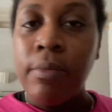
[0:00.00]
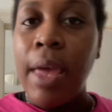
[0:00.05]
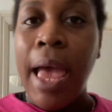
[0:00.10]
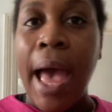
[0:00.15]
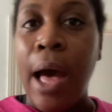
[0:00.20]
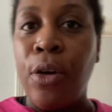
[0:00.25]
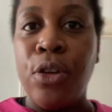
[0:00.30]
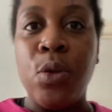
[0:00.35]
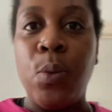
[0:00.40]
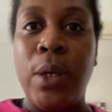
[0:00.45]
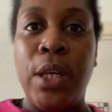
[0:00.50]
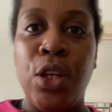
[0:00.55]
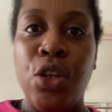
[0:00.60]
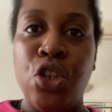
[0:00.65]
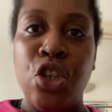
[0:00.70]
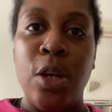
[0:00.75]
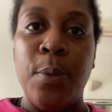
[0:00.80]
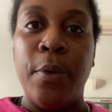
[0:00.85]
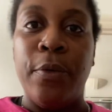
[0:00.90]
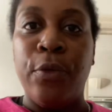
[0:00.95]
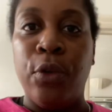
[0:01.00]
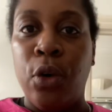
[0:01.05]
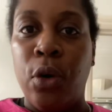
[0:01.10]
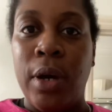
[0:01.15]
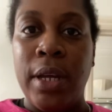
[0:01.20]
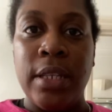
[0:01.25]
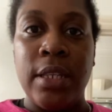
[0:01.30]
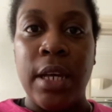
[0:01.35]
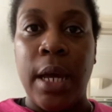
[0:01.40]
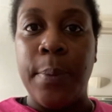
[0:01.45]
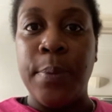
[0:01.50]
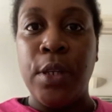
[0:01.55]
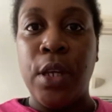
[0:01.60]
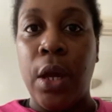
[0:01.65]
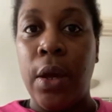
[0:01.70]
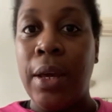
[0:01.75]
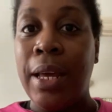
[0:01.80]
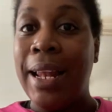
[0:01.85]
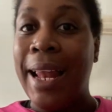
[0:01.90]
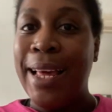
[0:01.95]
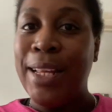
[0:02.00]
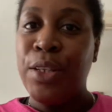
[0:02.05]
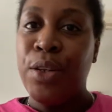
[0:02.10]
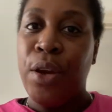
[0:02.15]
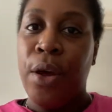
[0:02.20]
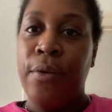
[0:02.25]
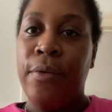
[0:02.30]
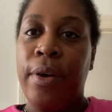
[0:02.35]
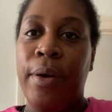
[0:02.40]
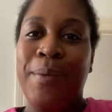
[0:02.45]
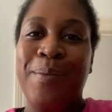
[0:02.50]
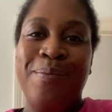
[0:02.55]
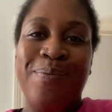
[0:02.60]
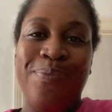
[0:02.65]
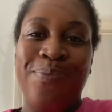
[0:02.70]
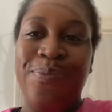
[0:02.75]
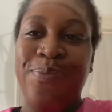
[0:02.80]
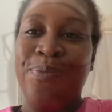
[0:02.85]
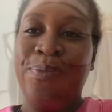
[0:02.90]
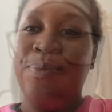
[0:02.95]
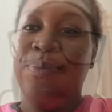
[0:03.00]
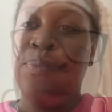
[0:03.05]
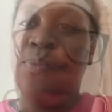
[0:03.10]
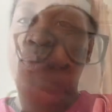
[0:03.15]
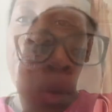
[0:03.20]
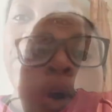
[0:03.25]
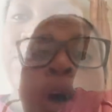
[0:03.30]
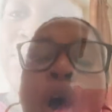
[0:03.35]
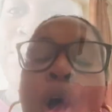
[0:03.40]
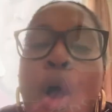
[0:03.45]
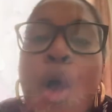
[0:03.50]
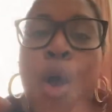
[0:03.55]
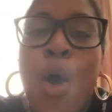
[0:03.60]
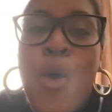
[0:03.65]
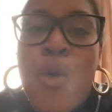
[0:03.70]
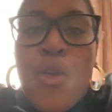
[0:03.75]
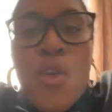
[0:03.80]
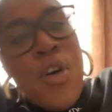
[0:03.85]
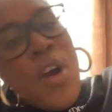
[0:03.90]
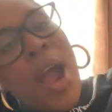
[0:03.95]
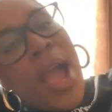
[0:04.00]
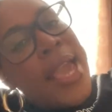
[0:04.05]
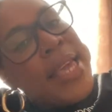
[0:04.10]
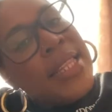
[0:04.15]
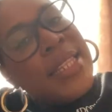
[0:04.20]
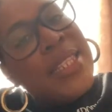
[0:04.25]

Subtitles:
else we can do before it's time to go collect Nova. Right,